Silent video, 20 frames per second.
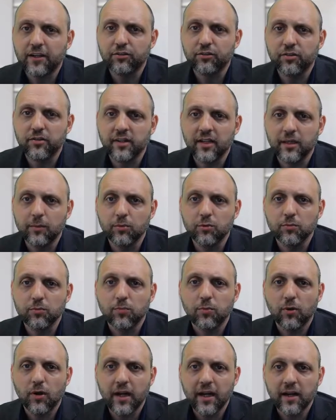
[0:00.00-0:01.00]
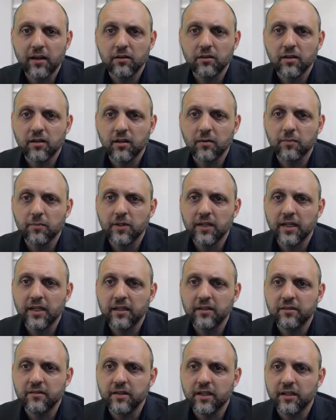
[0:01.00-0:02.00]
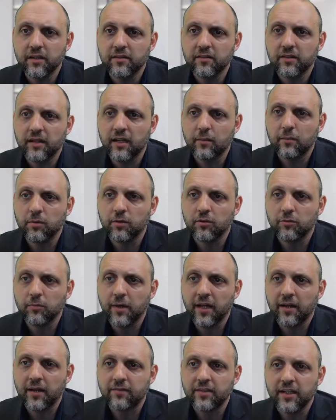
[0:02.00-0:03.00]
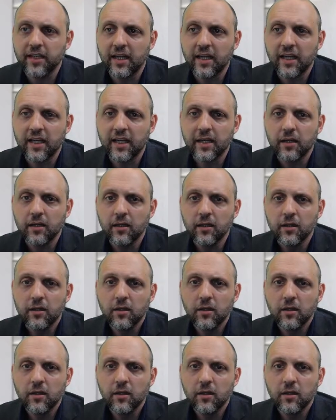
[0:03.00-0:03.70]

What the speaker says: labeled prior to the compliance date established by FDA